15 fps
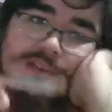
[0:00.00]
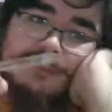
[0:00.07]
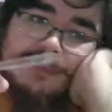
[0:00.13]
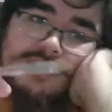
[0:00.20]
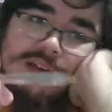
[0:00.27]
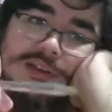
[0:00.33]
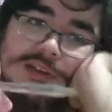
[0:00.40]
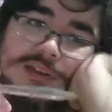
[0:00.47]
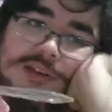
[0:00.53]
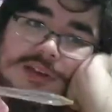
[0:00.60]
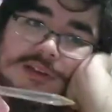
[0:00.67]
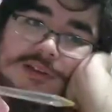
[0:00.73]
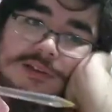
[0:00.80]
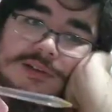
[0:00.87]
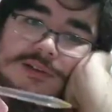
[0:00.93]

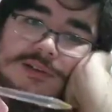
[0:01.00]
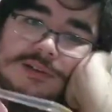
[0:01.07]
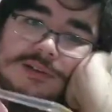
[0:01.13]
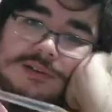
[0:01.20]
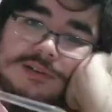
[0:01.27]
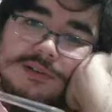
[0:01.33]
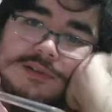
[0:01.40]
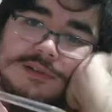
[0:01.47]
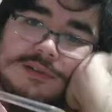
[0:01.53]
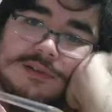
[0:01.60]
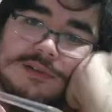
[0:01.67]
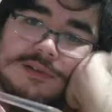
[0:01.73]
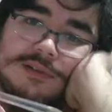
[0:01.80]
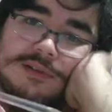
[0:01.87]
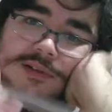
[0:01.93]
Beginning
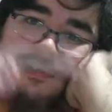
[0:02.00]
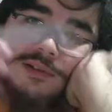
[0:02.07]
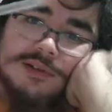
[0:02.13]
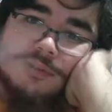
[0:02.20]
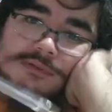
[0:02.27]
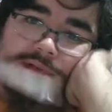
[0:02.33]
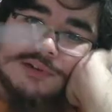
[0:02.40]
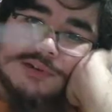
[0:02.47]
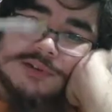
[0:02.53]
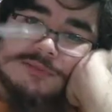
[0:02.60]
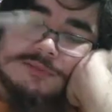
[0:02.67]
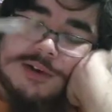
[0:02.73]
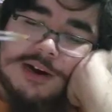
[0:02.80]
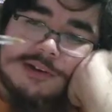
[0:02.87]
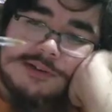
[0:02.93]
is what
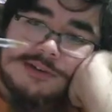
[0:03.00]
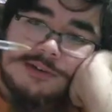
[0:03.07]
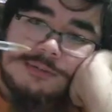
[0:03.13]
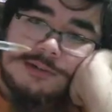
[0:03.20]
inspired you to